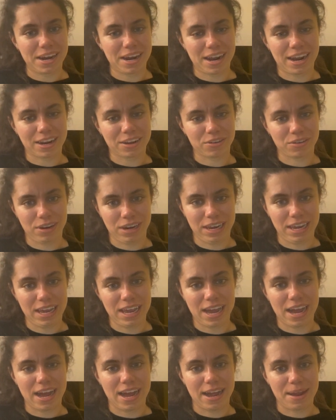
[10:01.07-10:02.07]

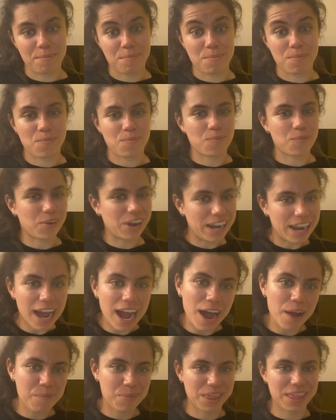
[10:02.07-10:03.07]
actually, I'm really
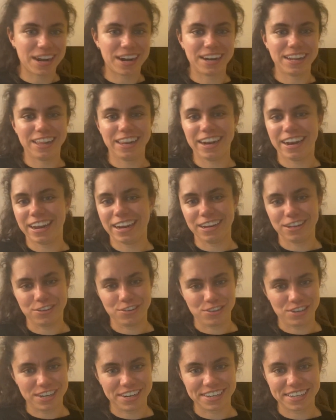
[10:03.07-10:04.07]
happy that I didn't get
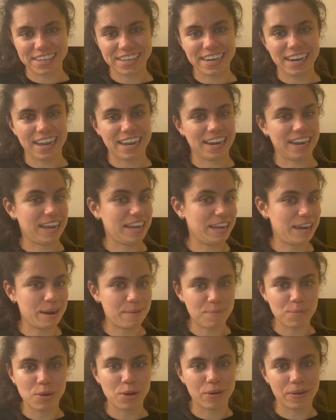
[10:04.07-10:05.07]
into Churchill and I ended
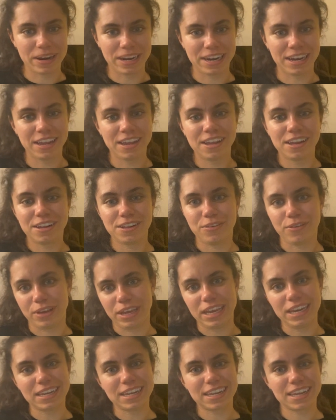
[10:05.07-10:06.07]
up going to
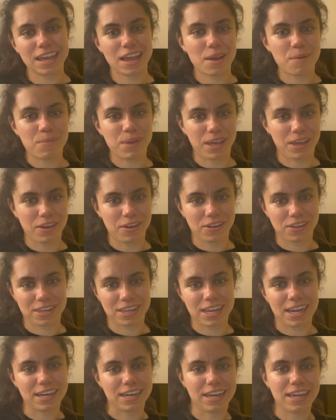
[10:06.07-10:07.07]
King's,
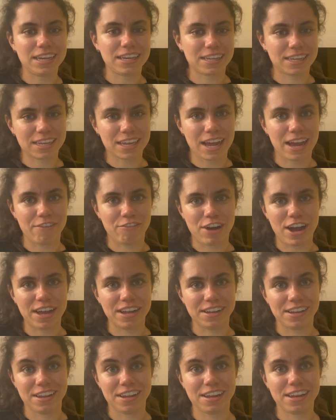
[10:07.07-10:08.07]
because at King's I've
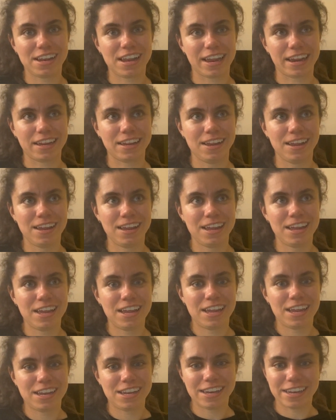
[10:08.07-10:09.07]
had like
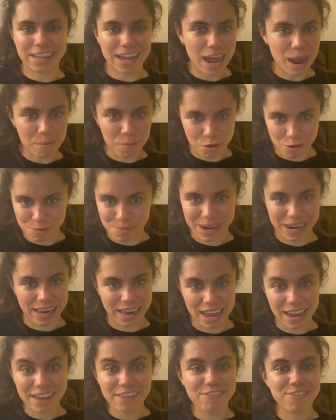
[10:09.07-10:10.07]
the time of my
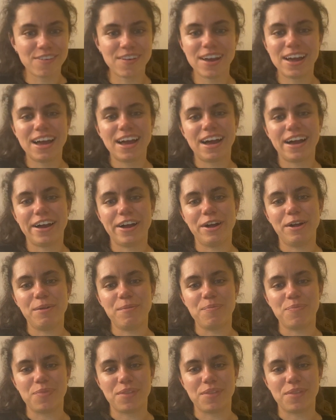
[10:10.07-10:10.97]
life. I